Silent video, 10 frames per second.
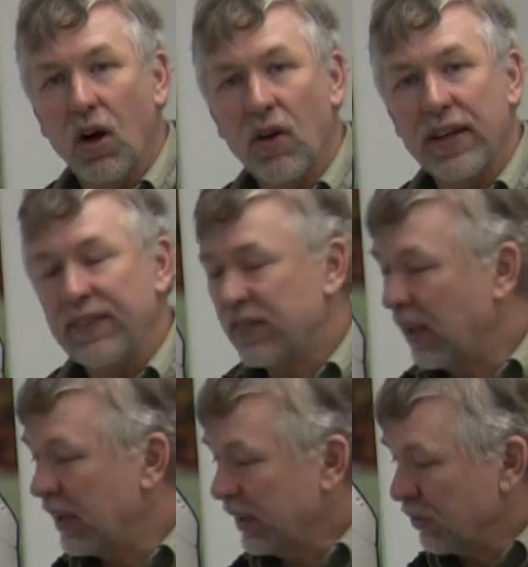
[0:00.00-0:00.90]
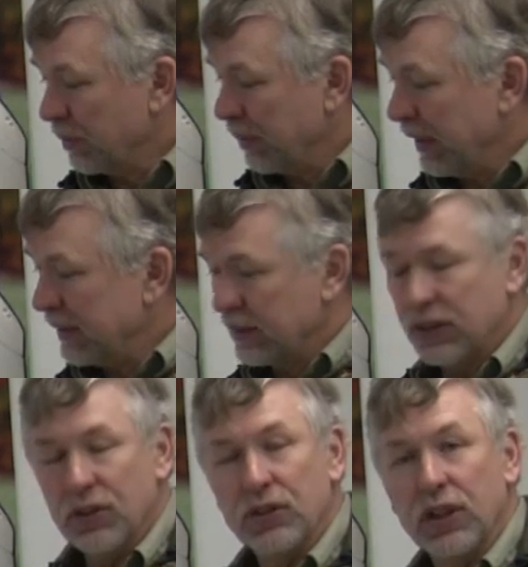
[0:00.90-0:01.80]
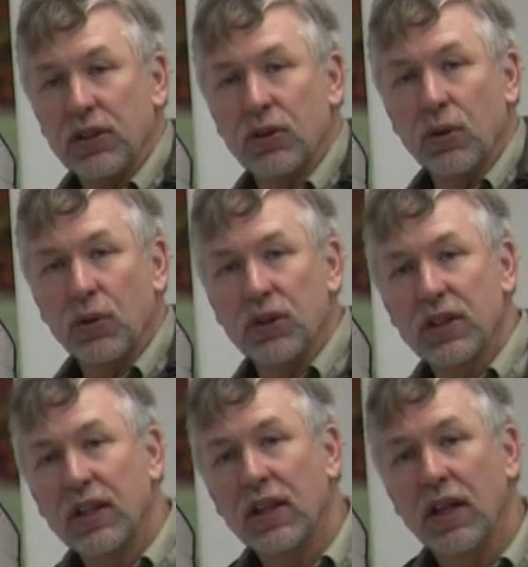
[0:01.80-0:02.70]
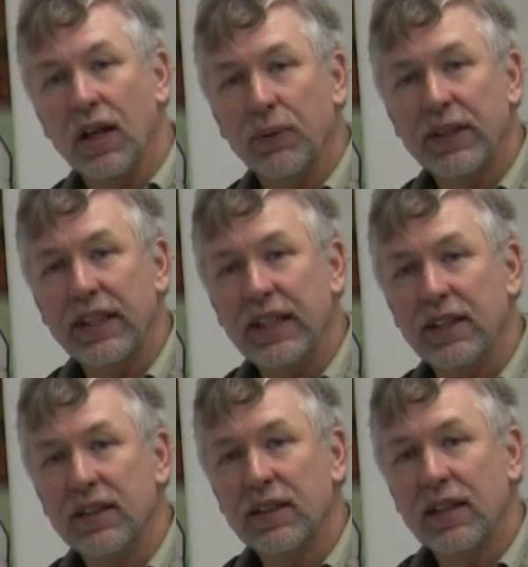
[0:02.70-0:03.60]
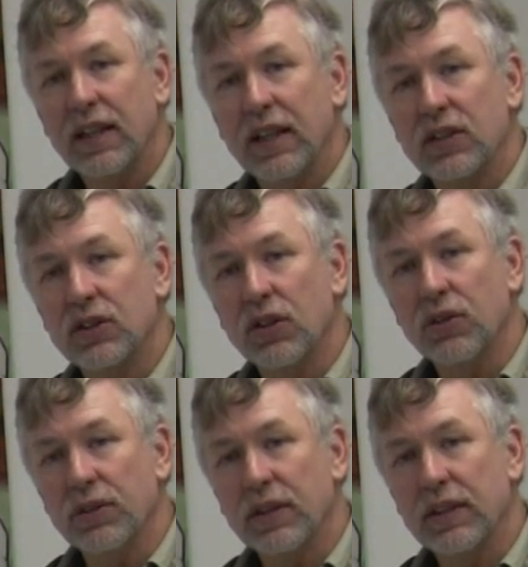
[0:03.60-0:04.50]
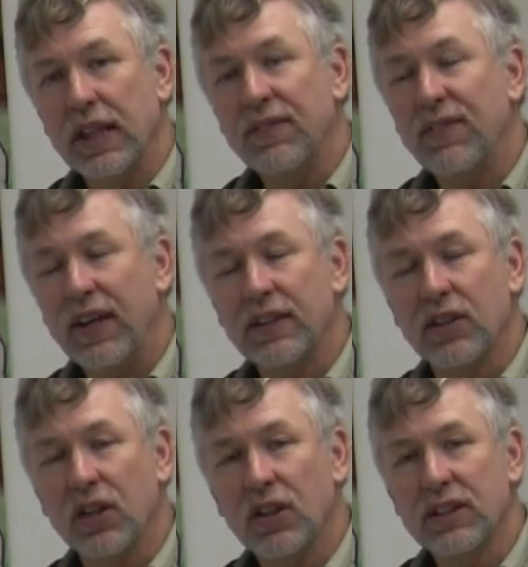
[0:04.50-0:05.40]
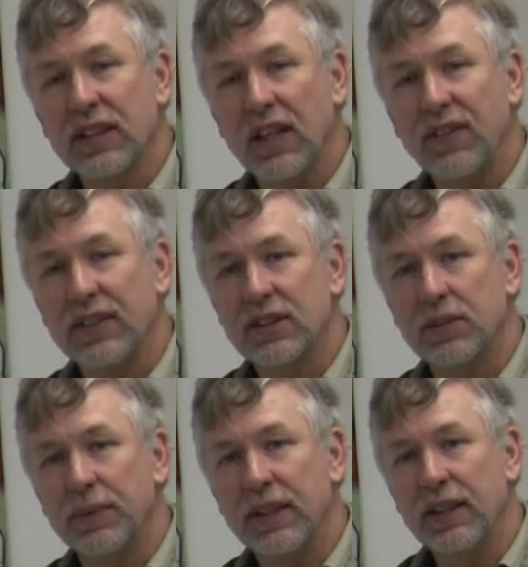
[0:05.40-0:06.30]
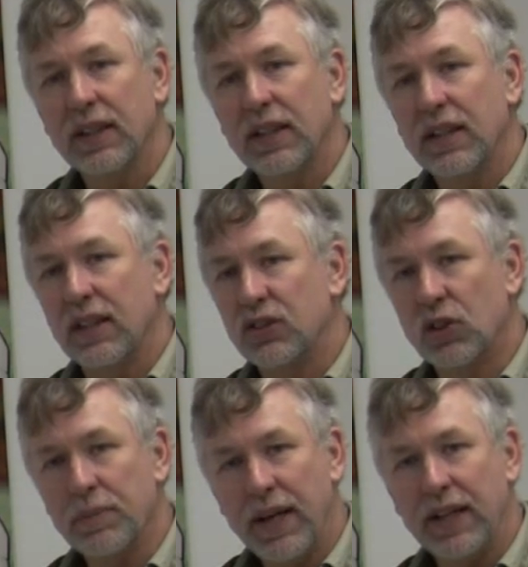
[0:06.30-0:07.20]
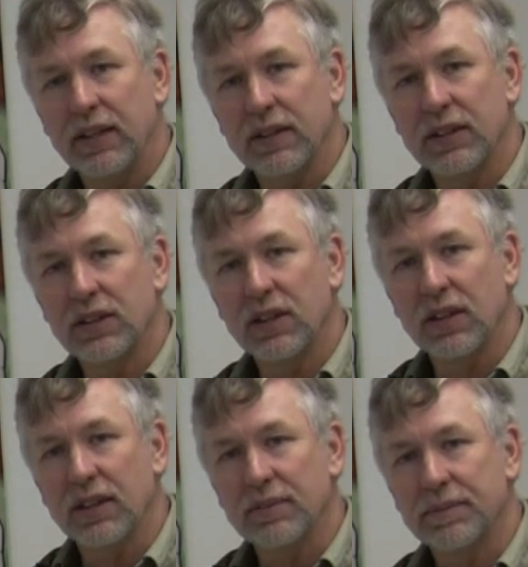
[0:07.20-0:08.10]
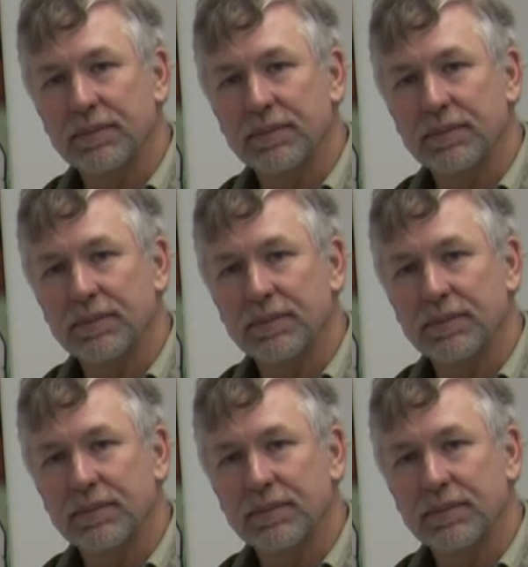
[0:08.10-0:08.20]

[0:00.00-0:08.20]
All they've done is replace the two center cores when needed, so they found the cost savings to be dramatic on this target.